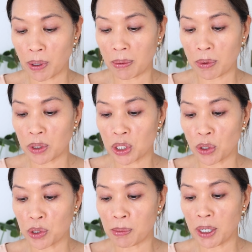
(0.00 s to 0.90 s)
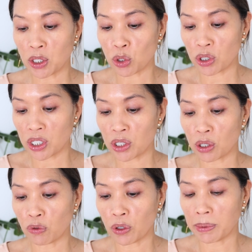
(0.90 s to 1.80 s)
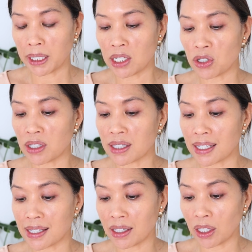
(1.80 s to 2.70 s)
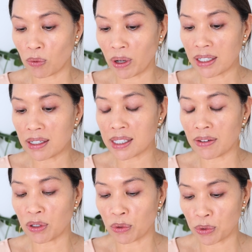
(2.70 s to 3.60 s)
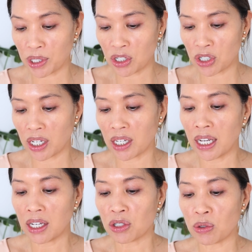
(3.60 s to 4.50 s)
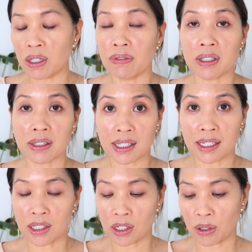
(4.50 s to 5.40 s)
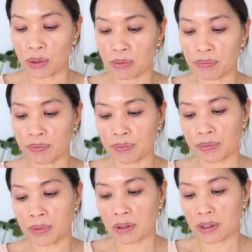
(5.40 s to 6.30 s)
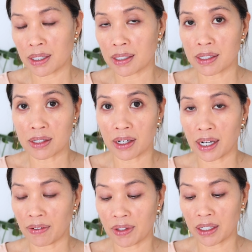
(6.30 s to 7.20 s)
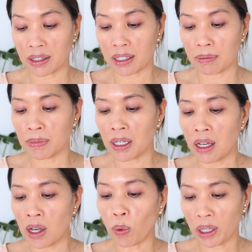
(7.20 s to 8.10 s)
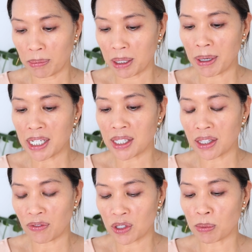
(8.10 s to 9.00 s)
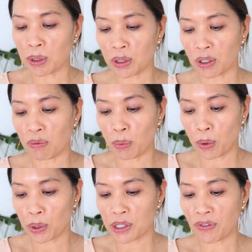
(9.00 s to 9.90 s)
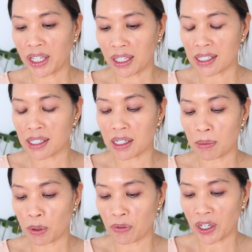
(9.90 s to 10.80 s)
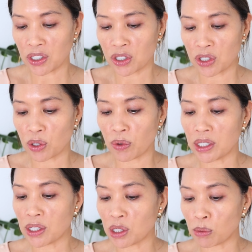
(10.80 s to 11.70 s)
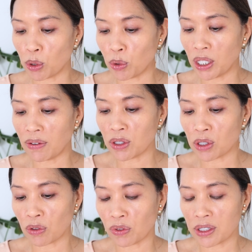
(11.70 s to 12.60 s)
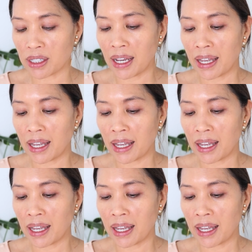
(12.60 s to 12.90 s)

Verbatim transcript: primer which goes beyond traditional formulations, concealing redness, even rosacea, to even skin tone. This does not have that claim. While minimizing the visible look of pores, fine lines, and imperfections, creates a smooth, even surface